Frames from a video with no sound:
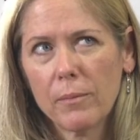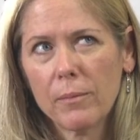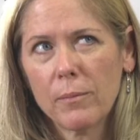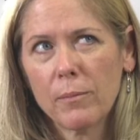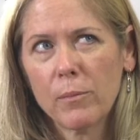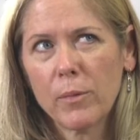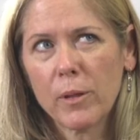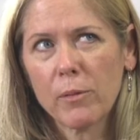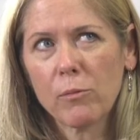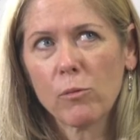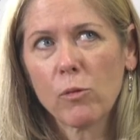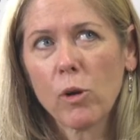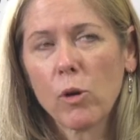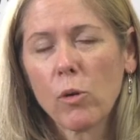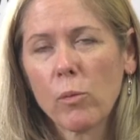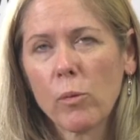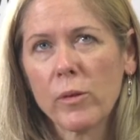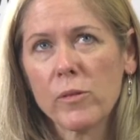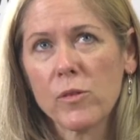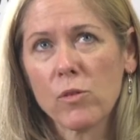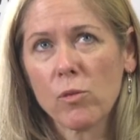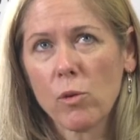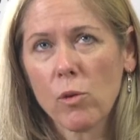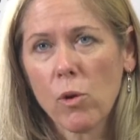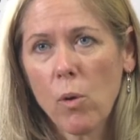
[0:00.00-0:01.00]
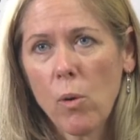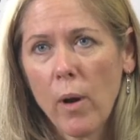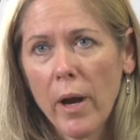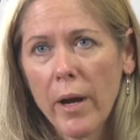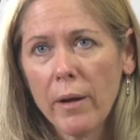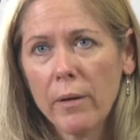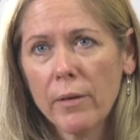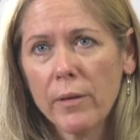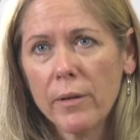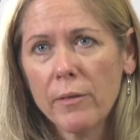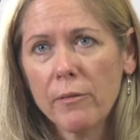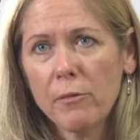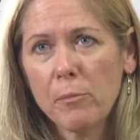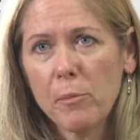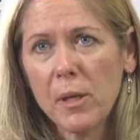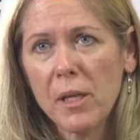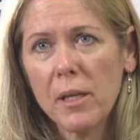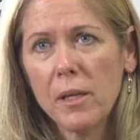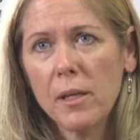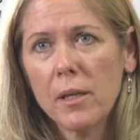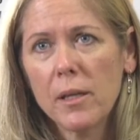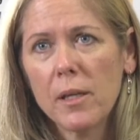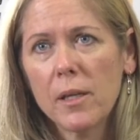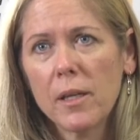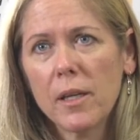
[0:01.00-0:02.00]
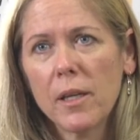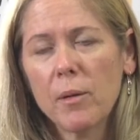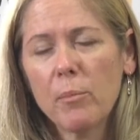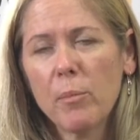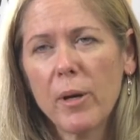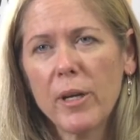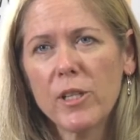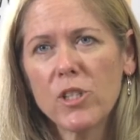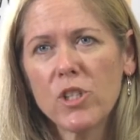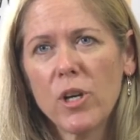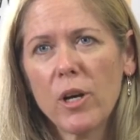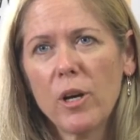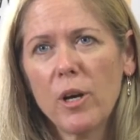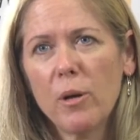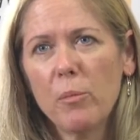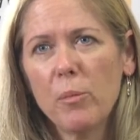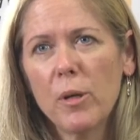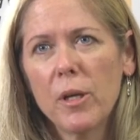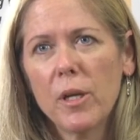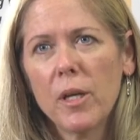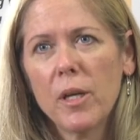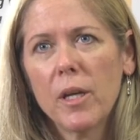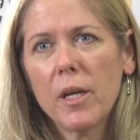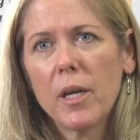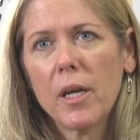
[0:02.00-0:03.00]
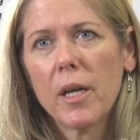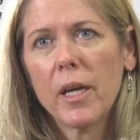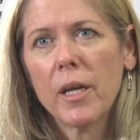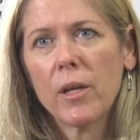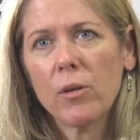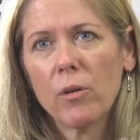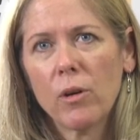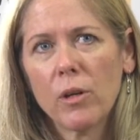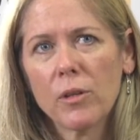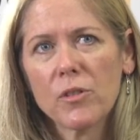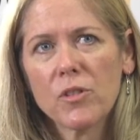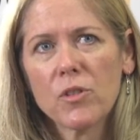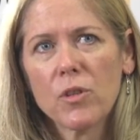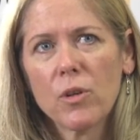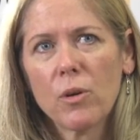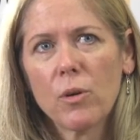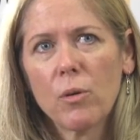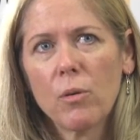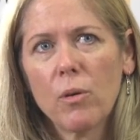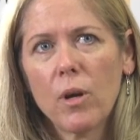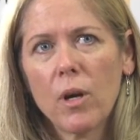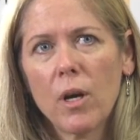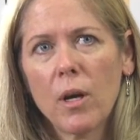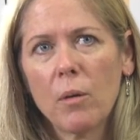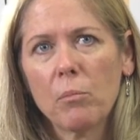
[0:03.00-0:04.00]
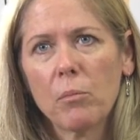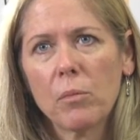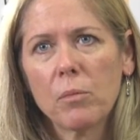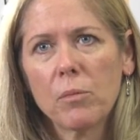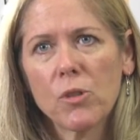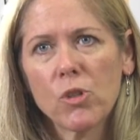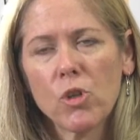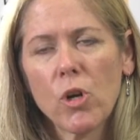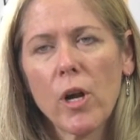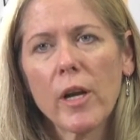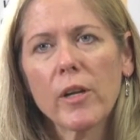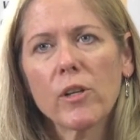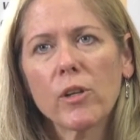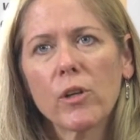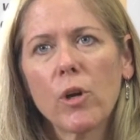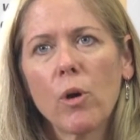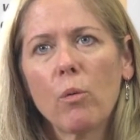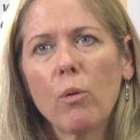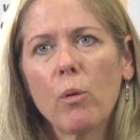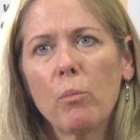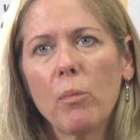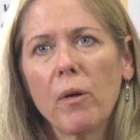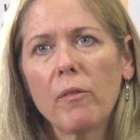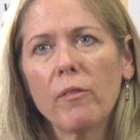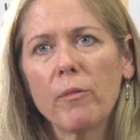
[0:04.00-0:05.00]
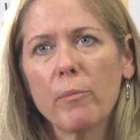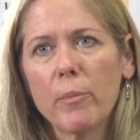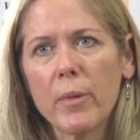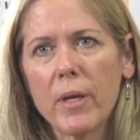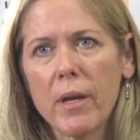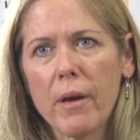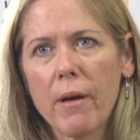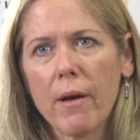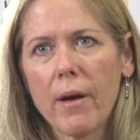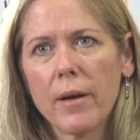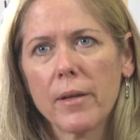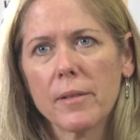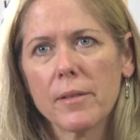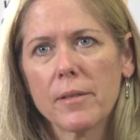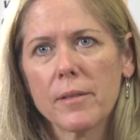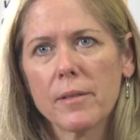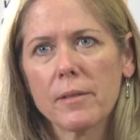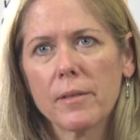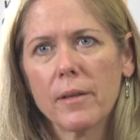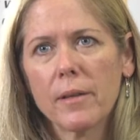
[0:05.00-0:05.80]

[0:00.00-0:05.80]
what is required of me in my job, and also I'm trying to go above and beyond.